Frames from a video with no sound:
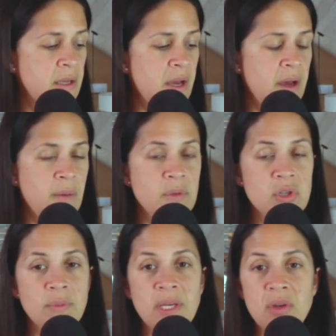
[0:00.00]
um,
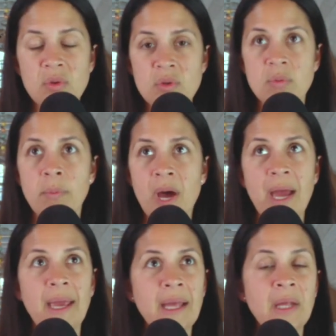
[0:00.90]
to be used
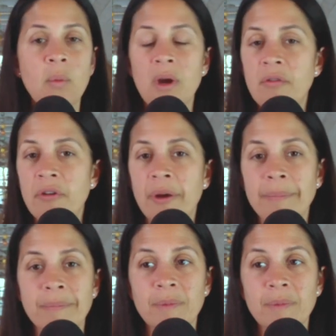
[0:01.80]
by anywhere from,